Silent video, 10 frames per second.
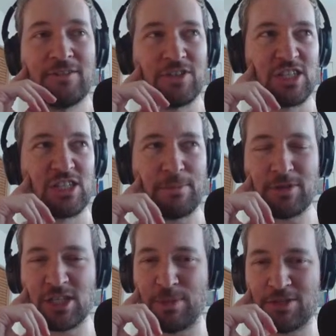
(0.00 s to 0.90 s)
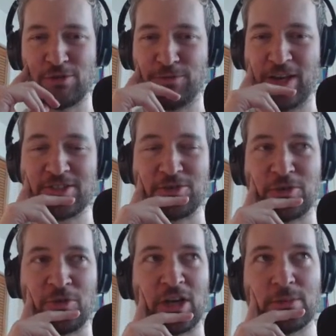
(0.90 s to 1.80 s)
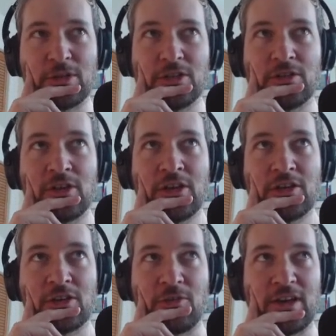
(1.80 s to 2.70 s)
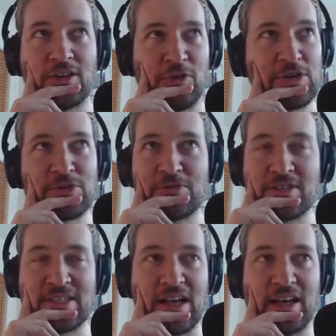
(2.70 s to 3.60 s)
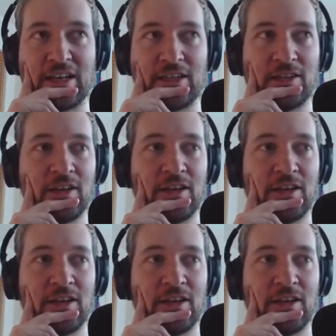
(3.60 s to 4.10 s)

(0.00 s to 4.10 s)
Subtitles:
Some of the special effects are incredible. Great creature design.